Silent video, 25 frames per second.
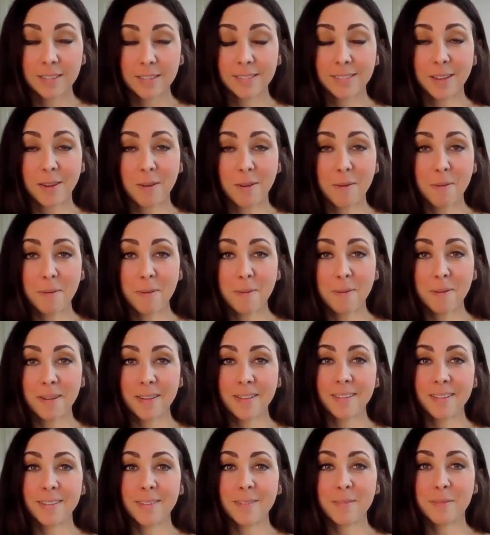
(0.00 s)

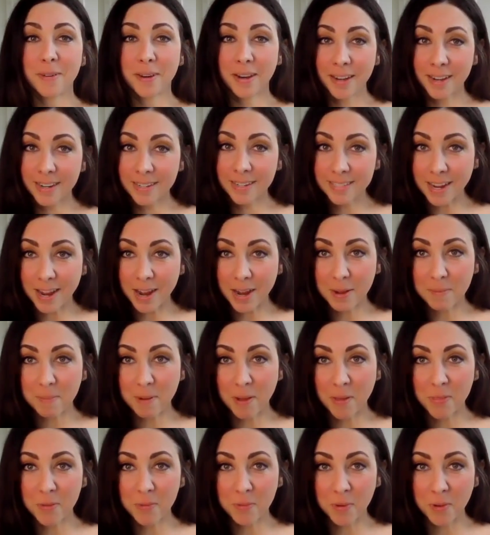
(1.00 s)
So we're going to talk
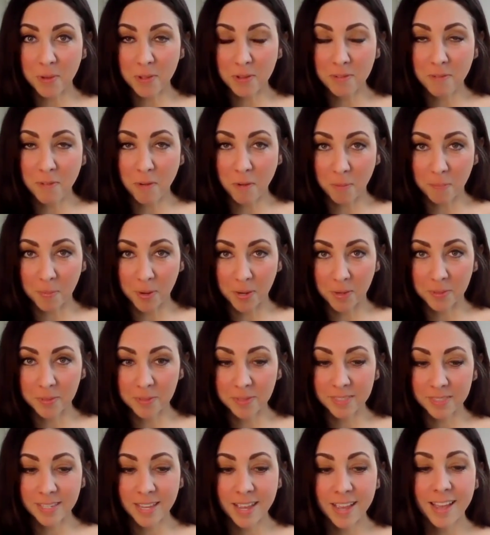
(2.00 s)
about the role of
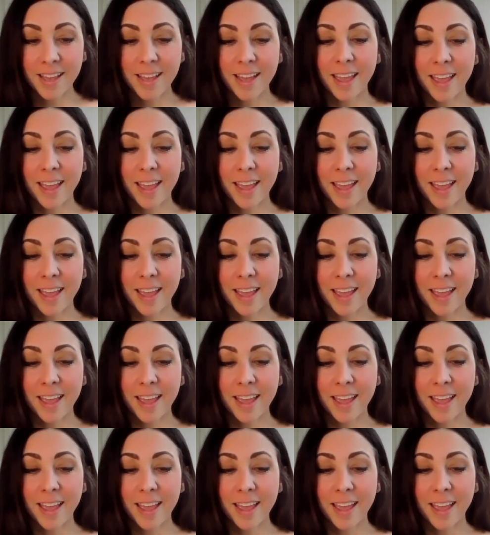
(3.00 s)
hormones